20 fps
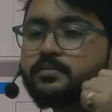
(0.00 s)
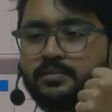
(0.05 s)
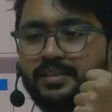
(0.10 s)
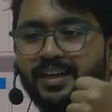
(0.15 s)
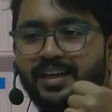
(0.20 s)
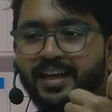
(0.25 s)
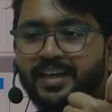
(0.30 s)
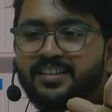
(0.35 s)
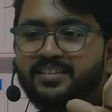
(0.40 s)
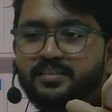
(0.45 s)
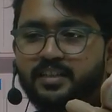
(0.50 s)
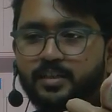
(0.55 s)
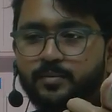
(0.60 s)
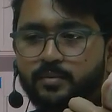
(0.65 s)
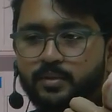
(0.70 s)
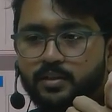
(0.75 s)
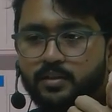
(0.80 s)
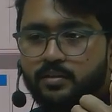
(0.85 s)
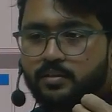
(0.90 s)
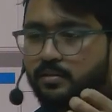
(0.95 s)
next
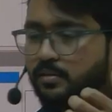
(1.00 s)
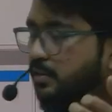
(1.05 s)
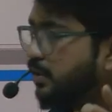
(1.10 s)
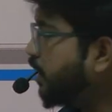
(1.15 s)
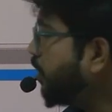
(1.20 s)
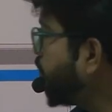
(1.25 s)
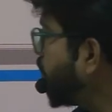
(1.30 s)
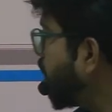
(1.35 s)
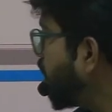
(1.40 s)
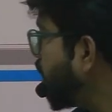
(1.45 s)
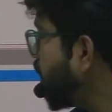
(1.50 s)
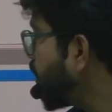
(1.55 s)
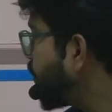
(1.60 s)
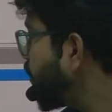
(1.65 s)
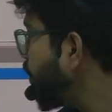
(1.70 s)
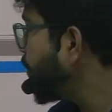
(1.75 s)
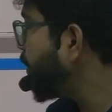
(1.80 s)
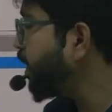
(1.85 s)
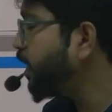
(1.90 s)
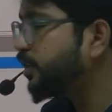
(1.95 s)
table. It will
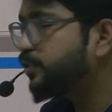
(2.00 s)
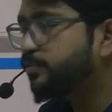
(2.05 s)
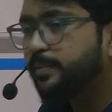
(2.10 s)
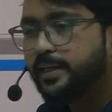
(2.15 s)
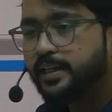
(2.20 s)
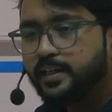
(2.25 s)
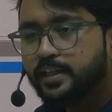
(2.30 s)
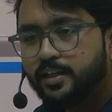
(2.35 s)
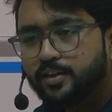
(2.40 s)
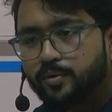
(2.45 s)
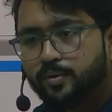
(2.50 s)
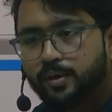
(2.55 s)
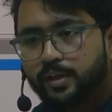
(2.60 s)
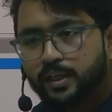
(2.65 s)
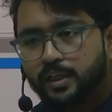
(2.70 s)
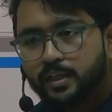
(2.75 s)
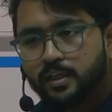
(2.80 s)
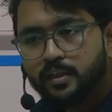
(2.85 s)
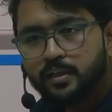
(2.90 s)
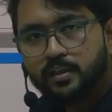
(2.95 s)
be display here only.
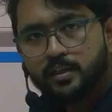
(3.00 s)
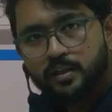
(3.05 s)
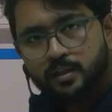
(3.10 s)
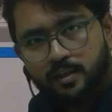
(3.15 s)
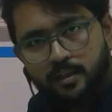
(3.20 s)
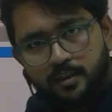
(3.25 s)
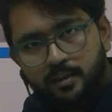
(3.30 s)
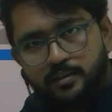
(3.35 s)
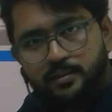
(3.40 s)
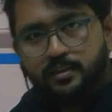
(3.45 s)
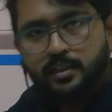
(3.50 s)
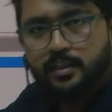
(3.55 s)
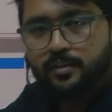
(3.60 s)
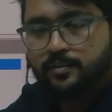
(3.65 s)
See,